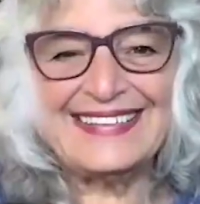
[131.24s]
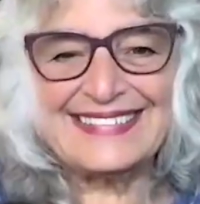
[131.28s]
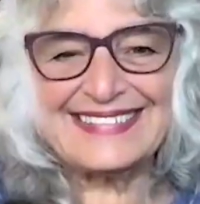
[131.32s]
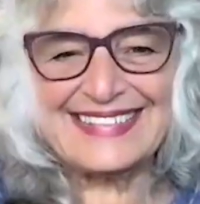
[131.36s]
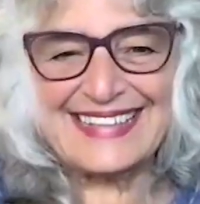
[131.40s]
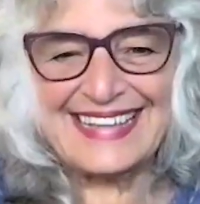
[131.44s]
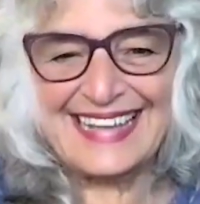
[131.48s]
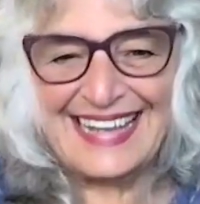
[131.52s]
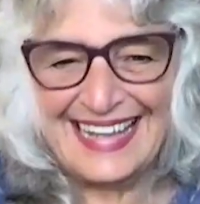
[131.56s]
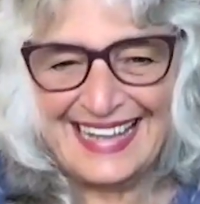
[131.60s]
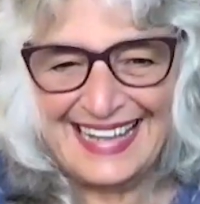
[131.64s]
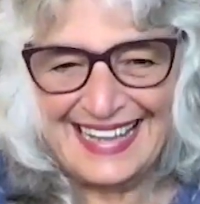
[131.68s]

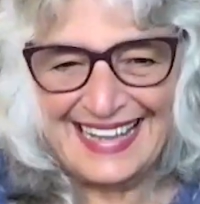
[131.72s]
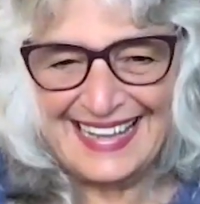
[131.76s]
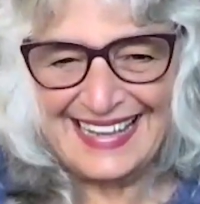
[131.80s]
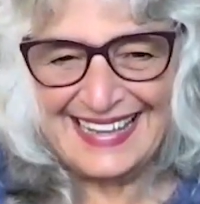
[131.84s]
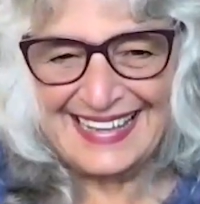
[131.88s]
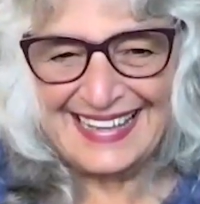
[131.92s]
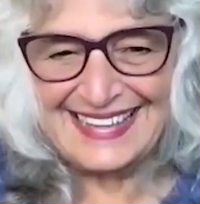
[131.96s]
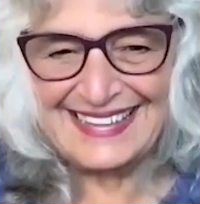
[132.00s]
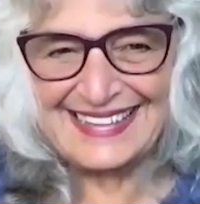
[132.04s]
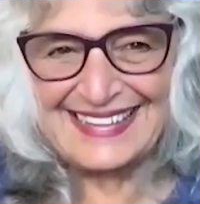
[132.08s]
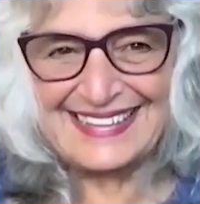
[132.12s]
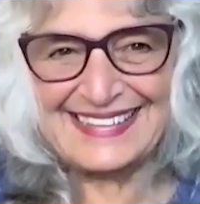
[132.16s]

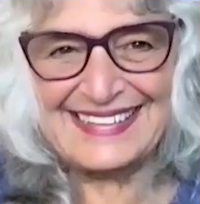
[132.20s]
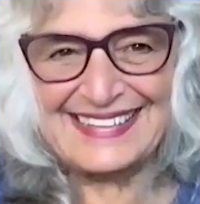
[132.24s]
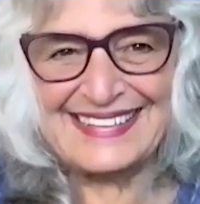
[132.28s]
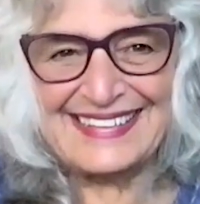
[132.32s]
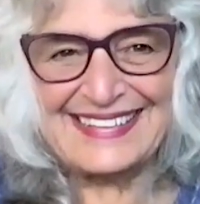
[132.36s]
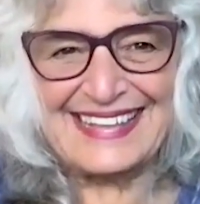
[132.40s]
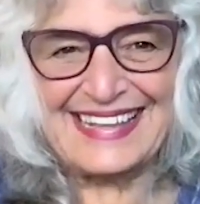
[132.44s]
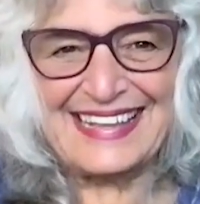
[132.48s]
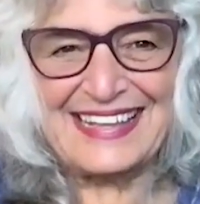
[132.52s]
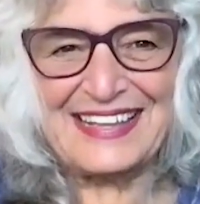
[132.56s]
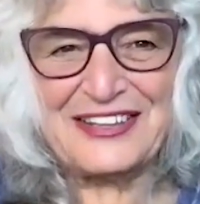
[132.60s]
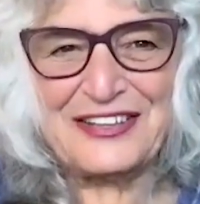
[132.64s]
Sky.
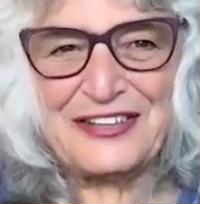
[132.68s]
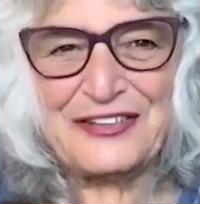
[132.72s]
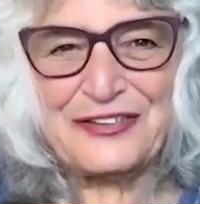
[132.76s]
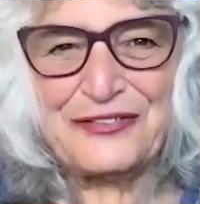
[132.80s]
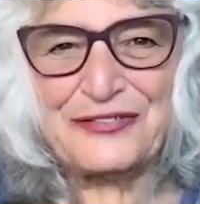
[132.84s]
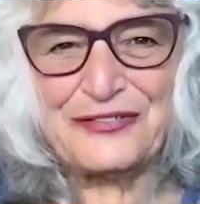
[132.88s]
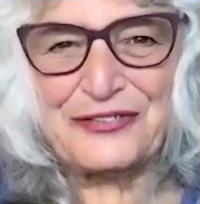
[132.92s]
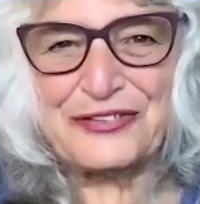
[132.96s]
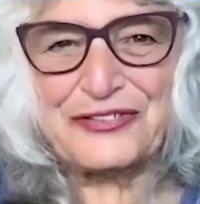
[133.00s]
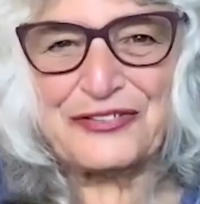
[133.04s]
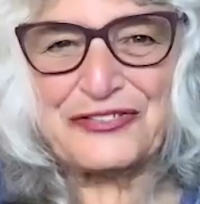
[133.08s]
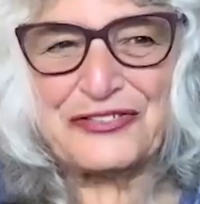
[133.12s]
Thank
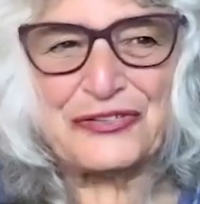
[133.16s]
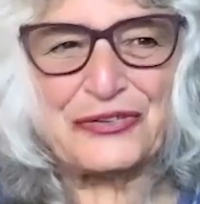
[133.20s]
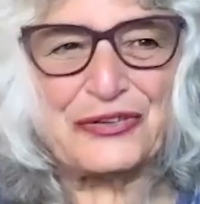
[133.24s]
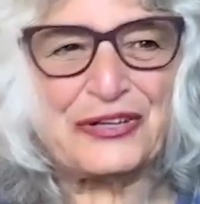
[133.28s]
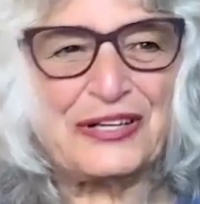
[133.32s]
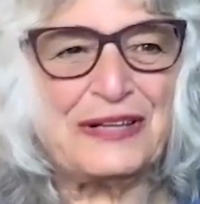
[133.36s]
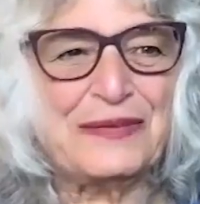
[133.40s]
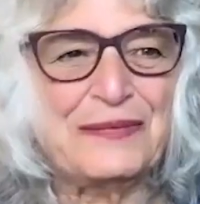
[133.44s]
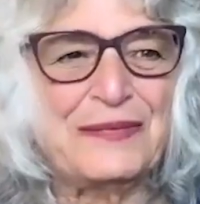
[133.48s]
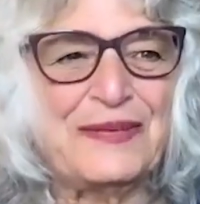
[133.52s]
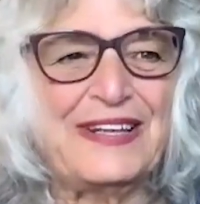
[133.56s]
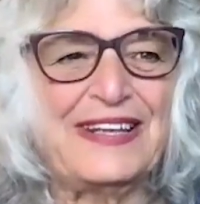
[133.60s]
you for
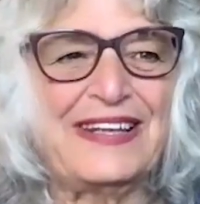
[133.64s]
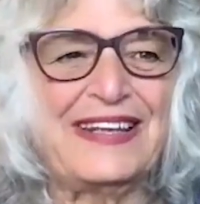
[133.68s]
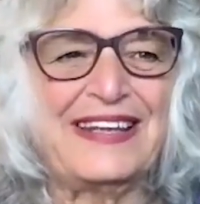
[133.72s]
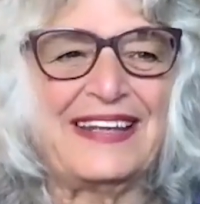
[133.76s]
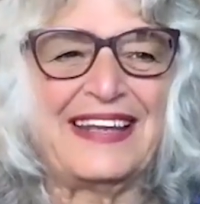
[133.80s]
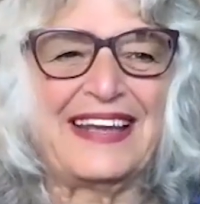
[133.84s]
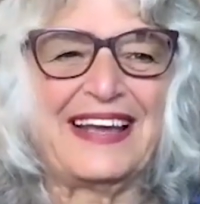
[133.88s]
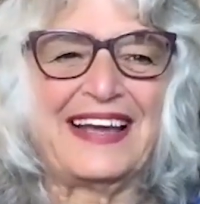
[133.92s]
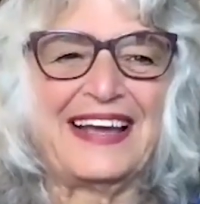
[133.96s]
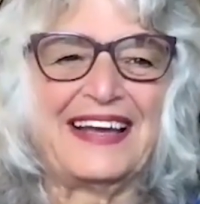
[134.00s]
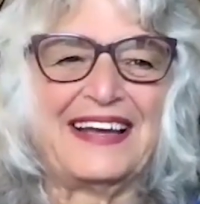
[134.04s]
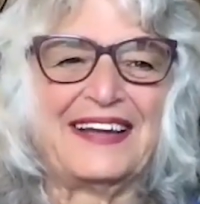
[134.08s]
joining
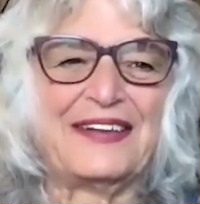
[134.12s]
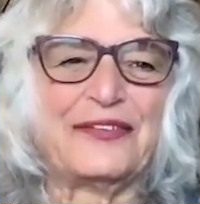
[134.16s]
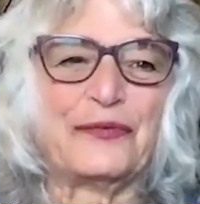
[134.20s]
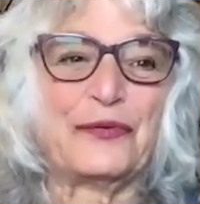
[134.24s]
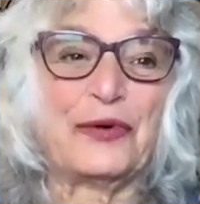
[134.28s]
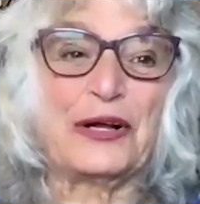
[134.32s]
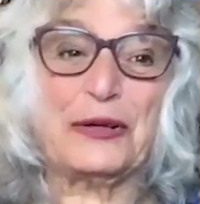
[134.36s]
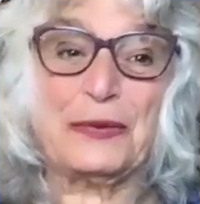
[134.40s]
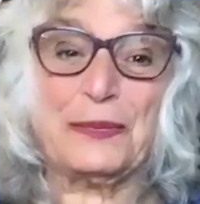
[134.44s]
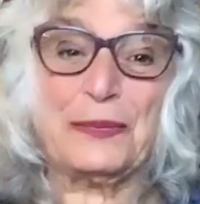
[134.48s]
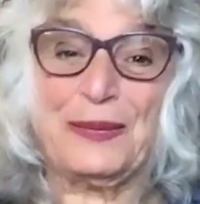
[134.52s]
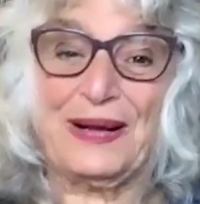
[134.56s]
me on
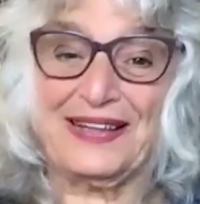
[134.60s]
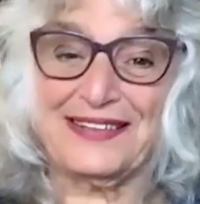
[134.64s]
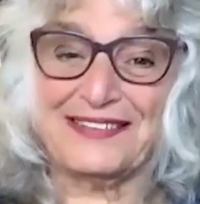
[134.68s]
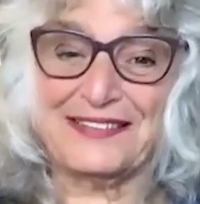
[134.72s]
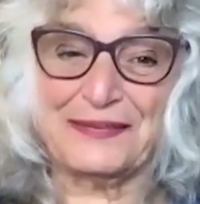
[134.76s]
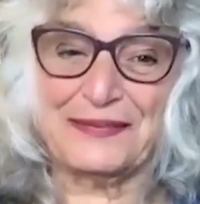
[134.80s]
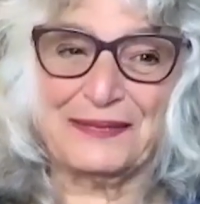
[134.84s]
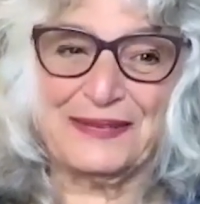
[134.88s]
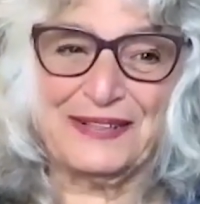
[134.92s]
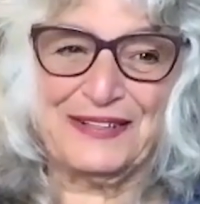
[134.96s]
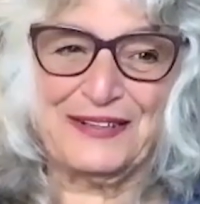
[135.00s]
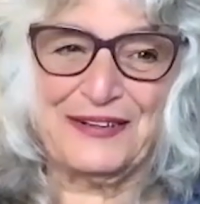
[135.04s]
What Could
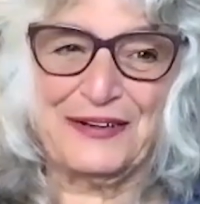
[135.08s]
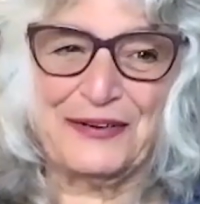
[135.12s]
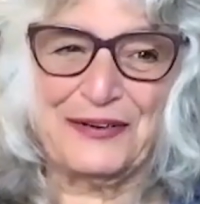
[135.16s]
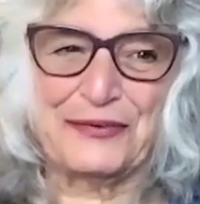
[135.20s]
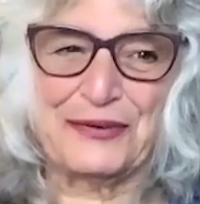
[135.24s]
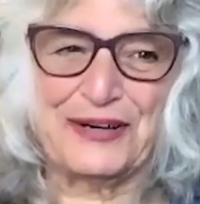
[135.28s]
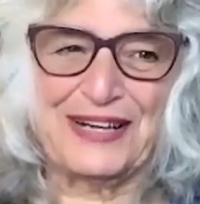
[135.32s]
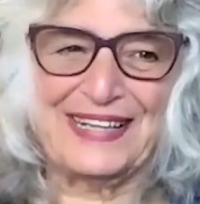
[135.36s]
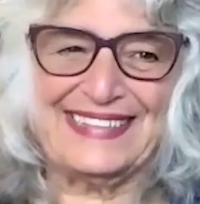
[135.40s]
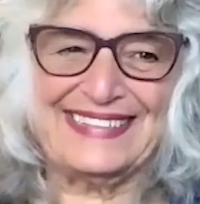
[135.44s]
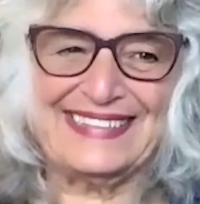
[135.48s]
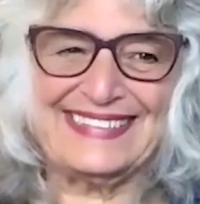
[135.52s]
Possibly Go
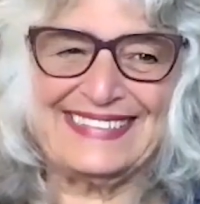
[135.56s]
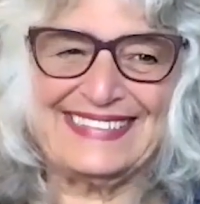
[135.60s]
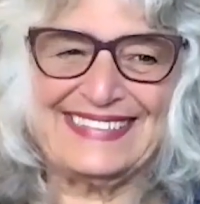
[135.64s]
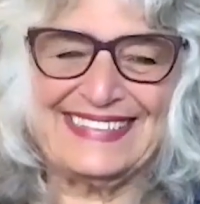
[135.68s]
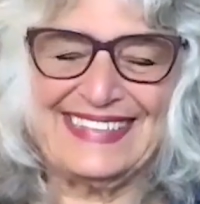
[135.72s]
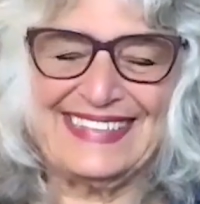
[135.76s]
Right.